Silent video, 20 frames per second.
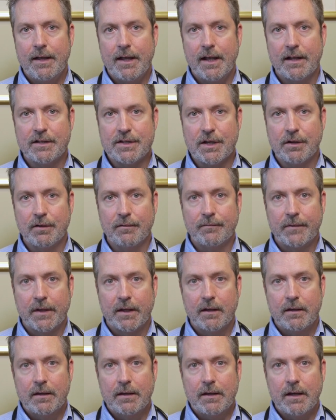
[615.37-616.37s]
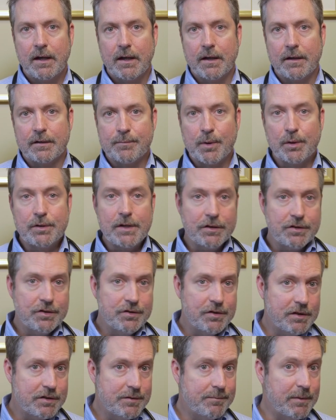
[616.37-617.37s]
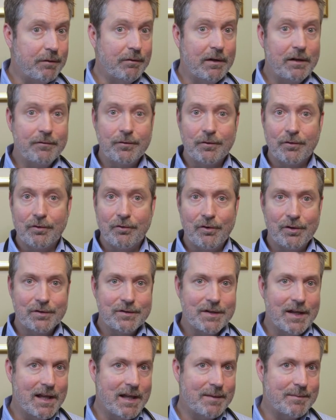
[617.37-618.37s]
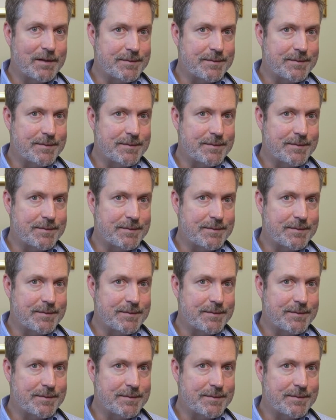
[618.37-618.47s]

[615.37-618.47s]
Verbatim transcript: And so uh, Botox injection has been around for a long time.